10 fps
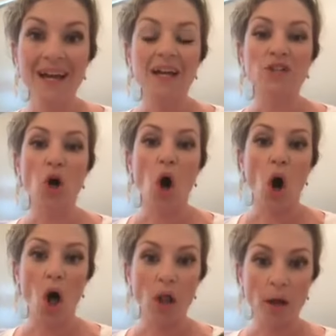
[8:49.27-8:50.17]
it's
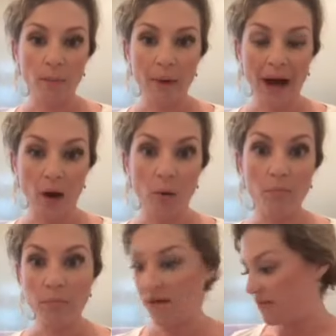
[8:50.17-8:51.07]
all
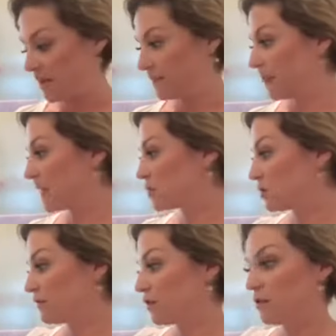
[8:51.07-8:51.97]
about buffing. So
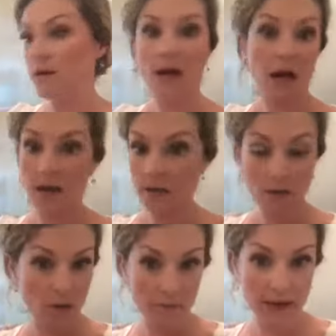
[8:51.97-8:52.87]
if you're not
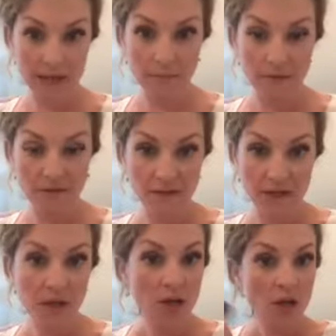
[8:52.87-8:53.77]
going back and
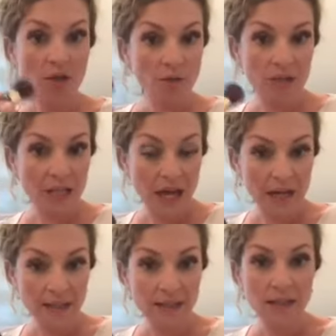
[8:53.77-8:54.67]
buffing those
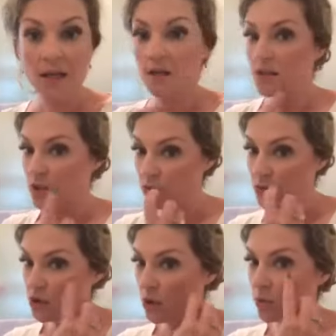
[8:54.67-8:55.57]
lines, then you
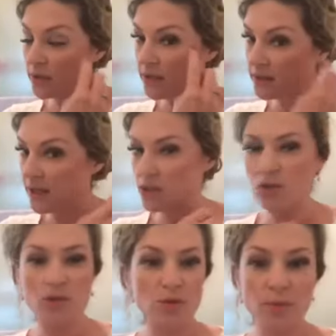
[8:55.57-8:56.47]
don't get that
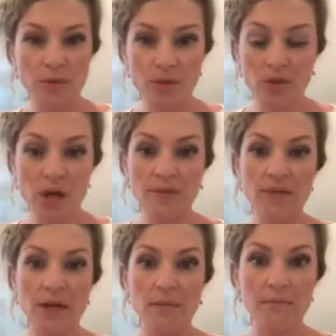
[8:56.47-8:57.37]
super soft,
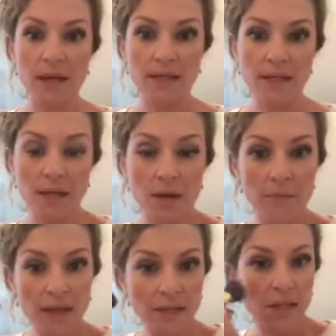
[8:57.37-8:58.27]
amazing,
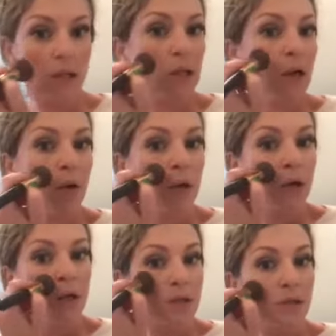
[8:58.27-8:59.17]
amazing glow.
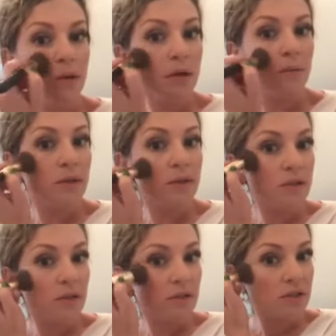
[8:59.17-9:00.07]
So what I'm going to
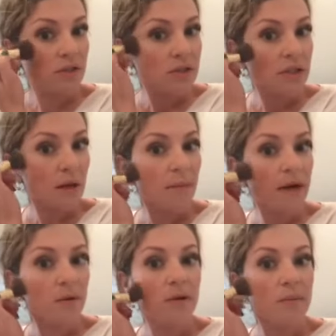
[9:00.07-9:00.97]
do is just come
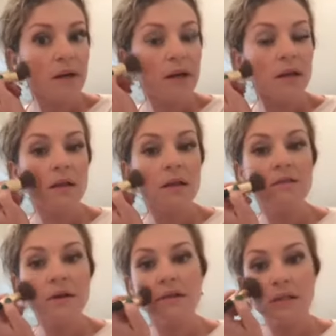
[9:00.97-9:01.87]
back with my clean
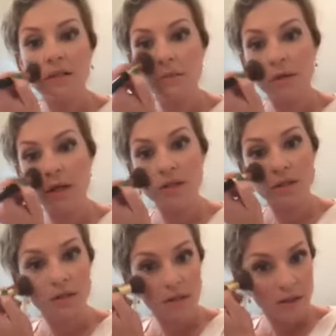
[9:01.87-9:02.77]
foundation
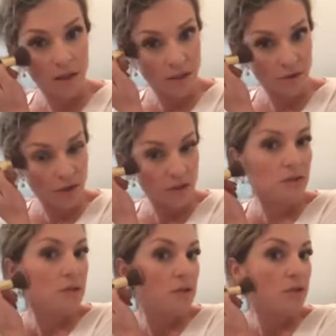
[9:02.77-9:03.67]
brush, and
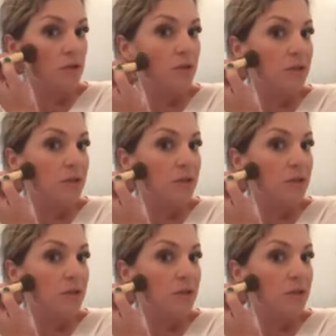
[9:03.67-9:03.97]
you're doing